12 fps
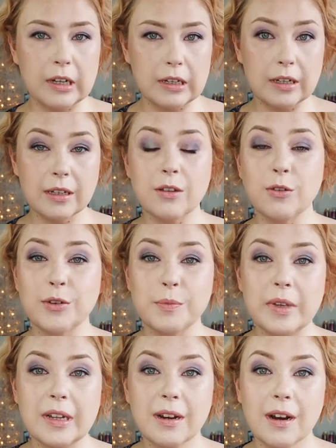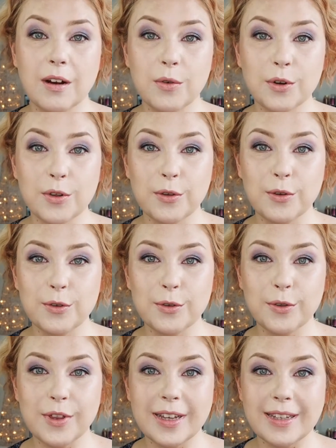and it took me an hour to
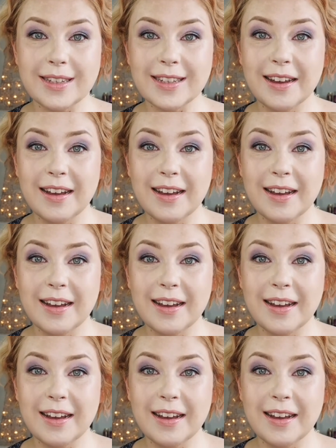do this.